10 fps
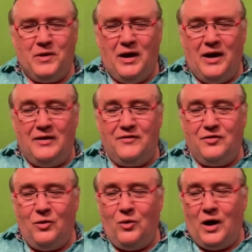And
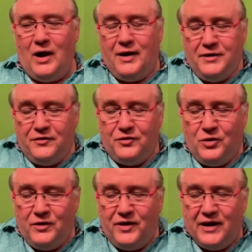so I
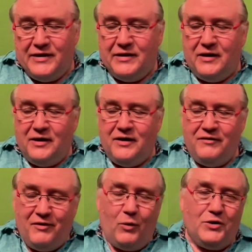understood that if
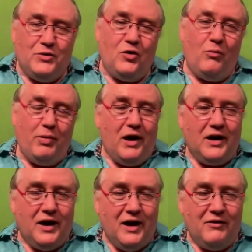I want to go back,
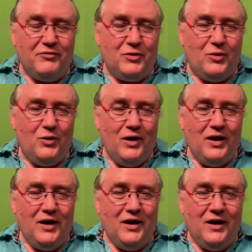I have to.
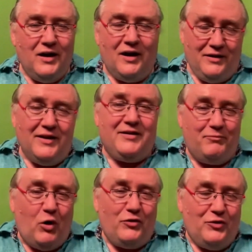That's a
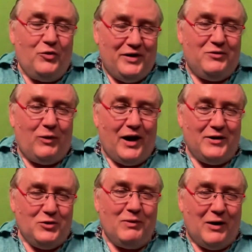personal reason why I
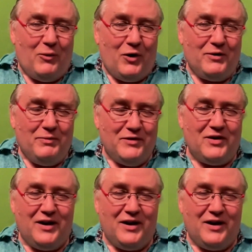do my work, besides